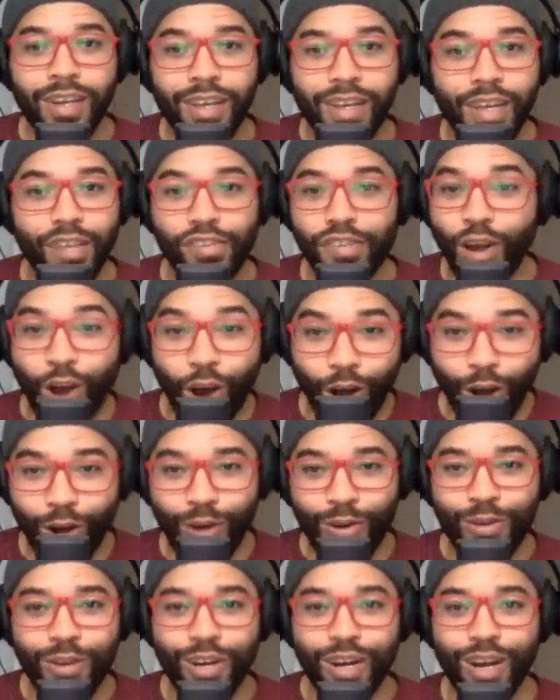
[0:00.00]
That's
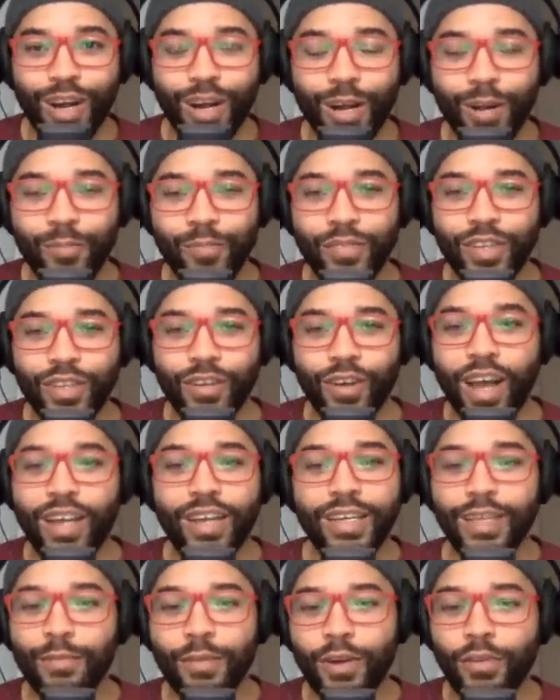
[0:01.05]
all. Uh, You know, I
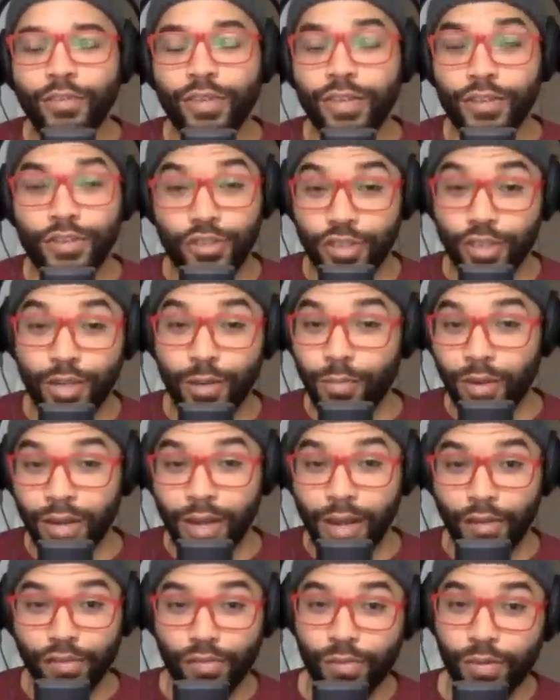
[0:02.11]
couldn't even go to the gym on
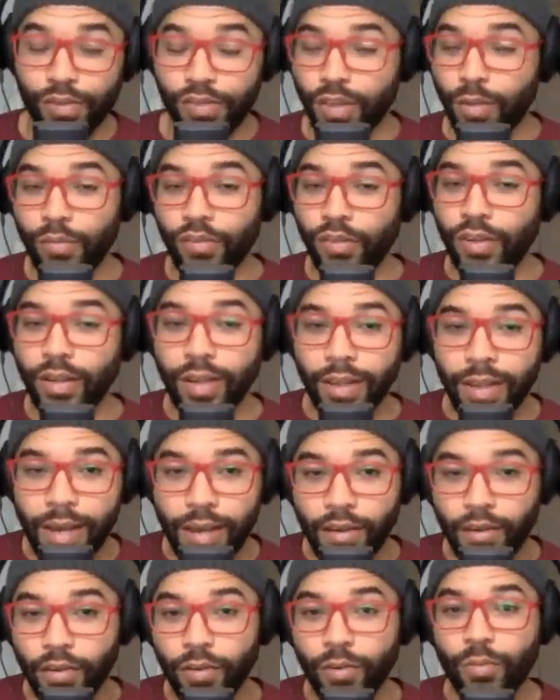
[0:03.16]
house arrest. I was only allowed
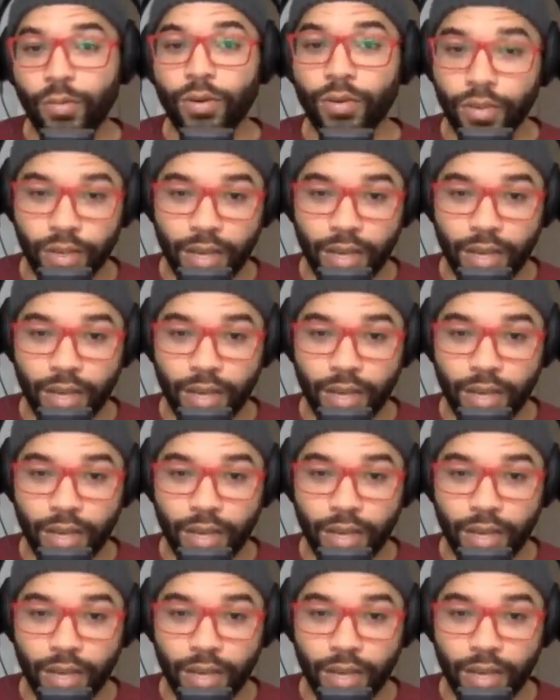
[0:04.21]
to go to work.